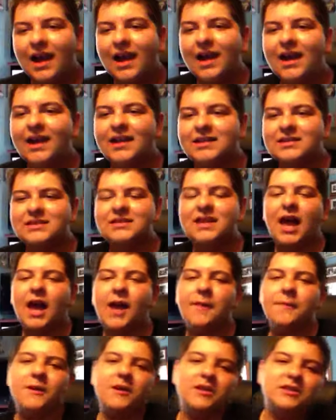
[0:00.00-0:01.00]
Guys,
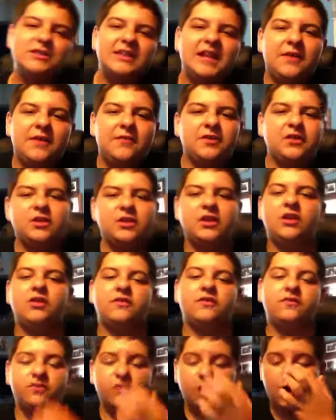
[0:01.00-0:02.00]
I'm here today with
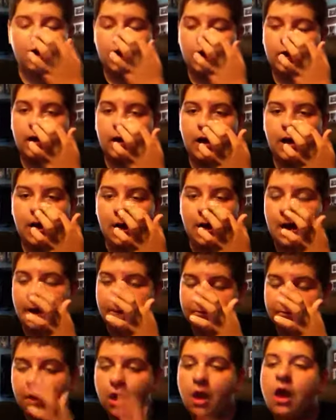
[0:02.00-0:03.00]
another
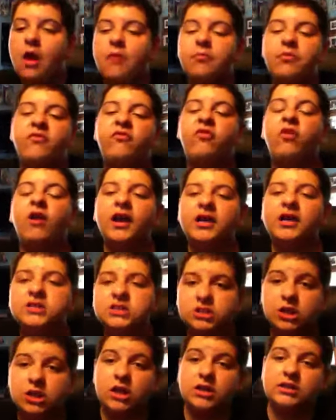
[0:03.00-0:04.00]
vlog. Before I
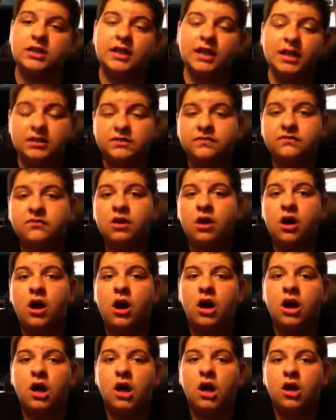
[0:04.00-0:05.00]
start today's
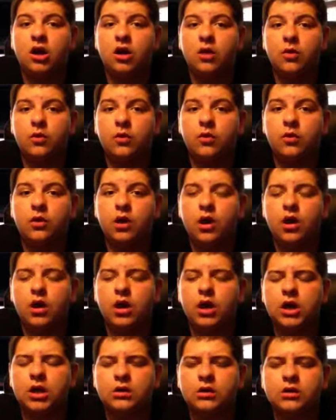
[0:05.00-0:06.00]
vlog,
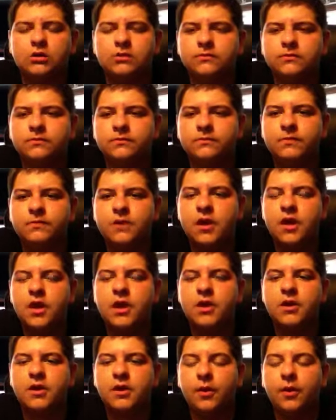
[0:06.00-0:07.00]

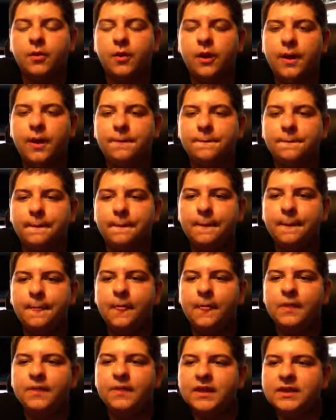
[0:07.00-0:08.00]
you know what?
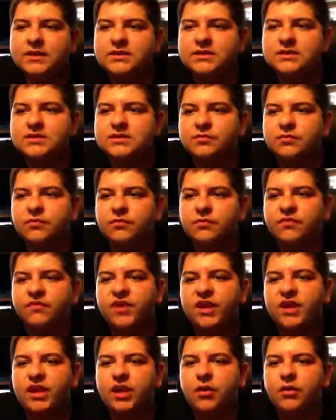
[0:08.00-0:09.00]
This
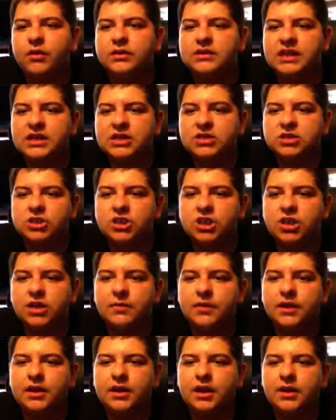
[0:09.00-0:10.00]
video is actually going to
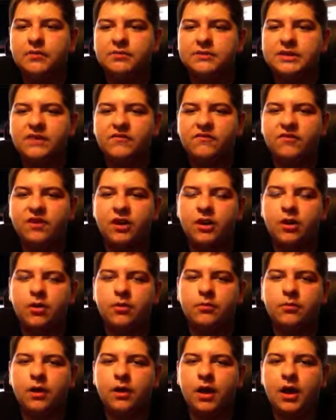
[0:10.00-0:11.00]
be an update
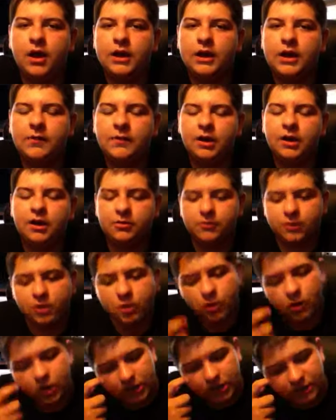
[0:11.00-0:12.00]
video, and I'm going to
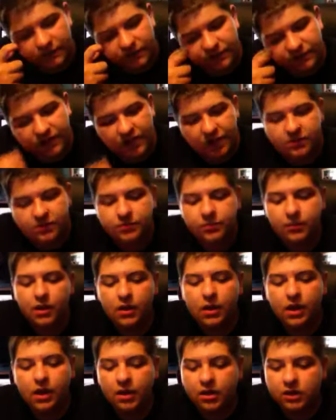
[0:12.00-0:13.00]
record different videos,
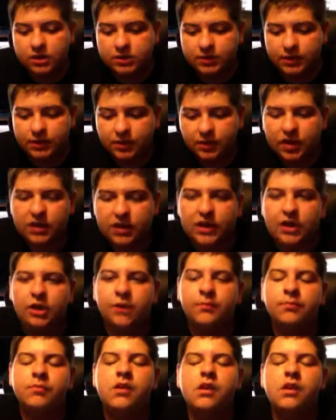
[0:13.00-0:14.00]
and I'll explain why later.